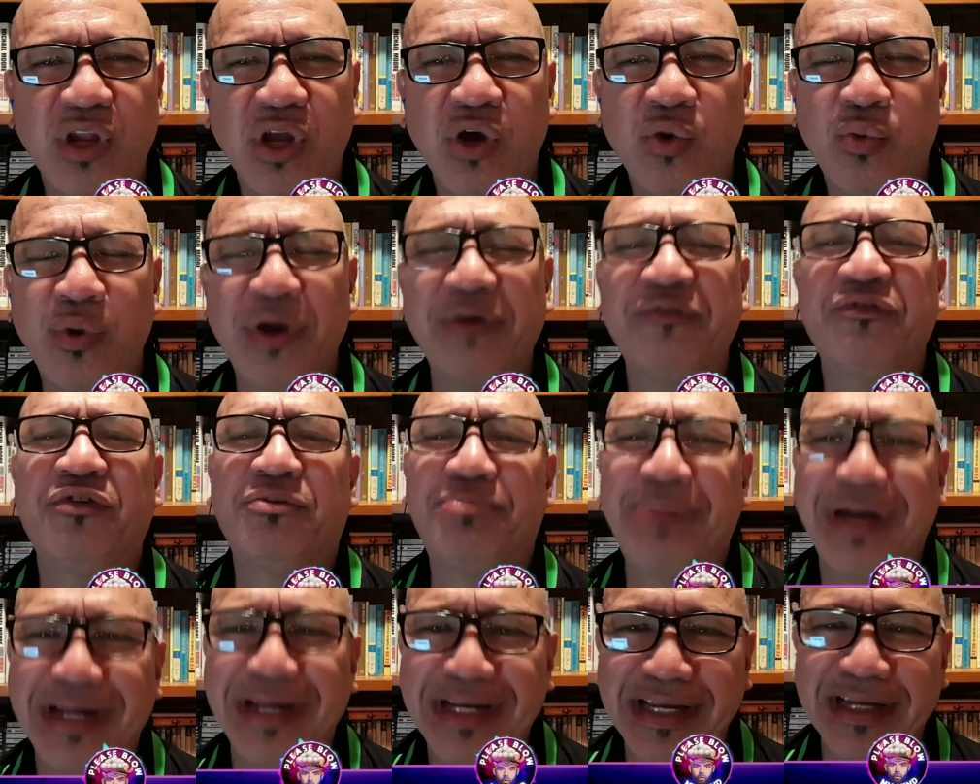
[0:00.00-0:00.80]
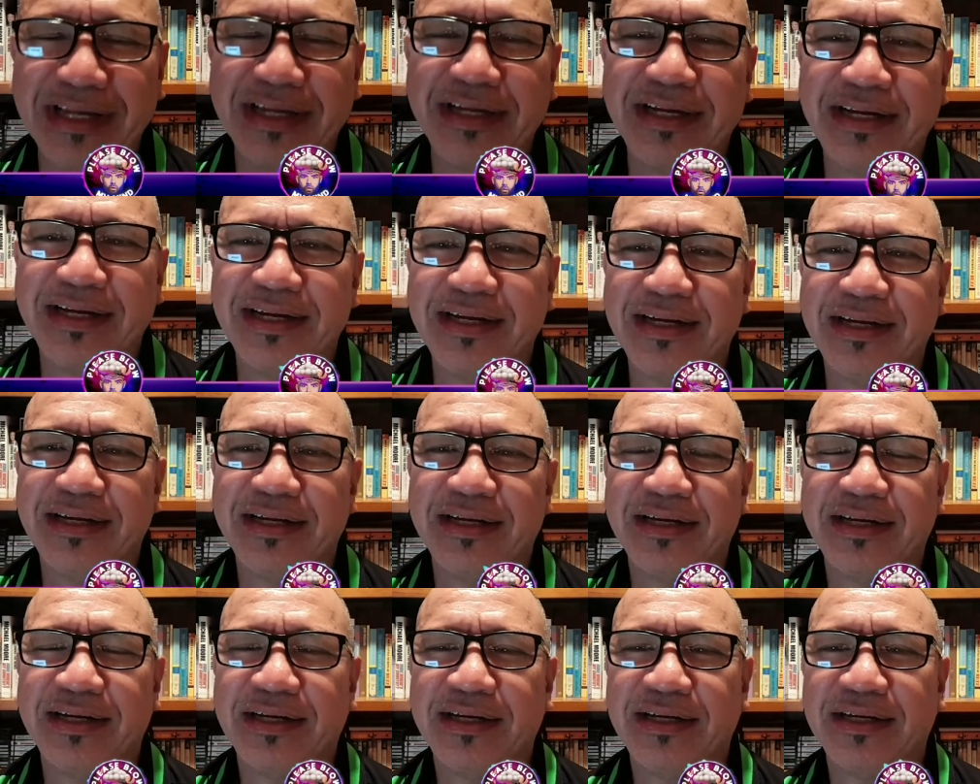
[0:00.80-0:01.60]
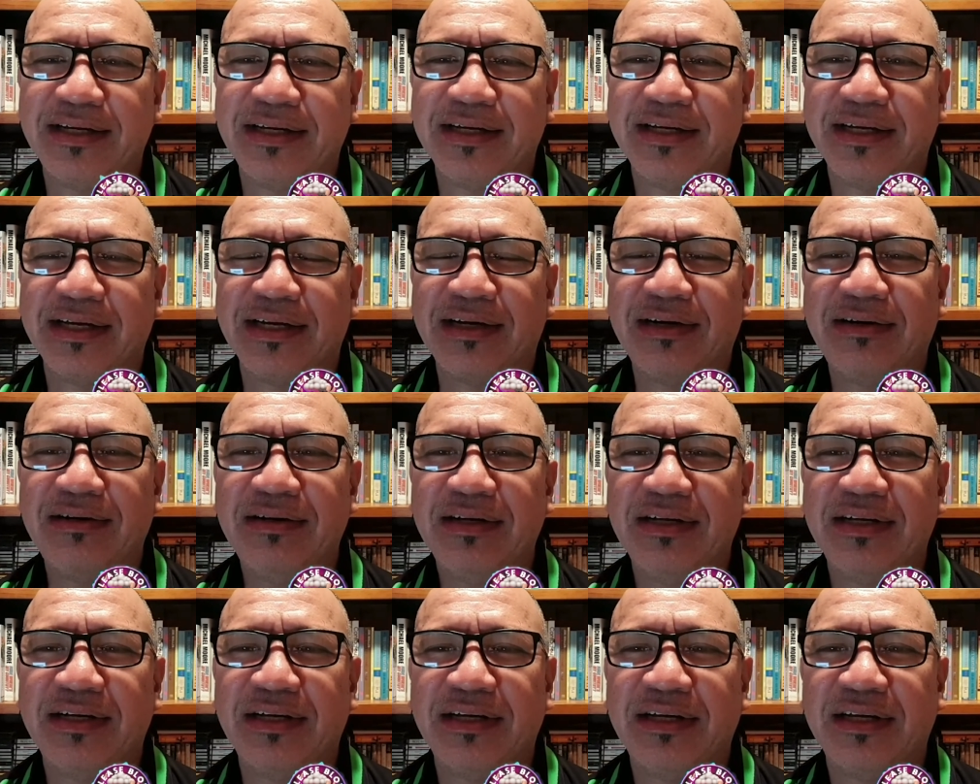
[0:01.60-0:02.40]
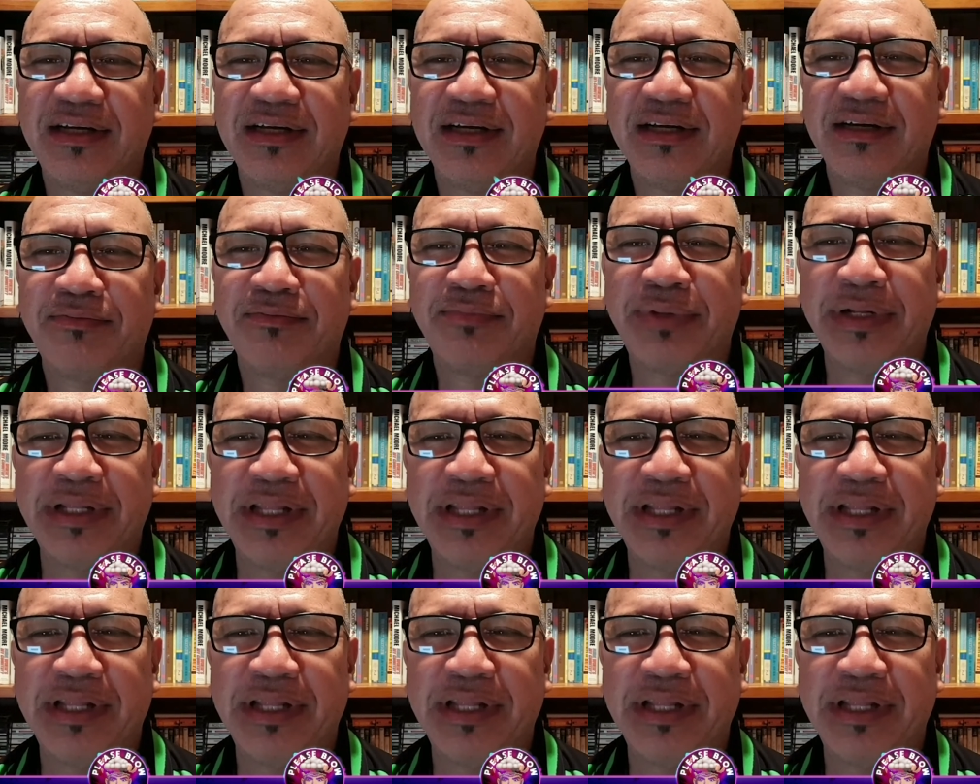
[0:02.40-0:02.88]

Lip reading: work for money, but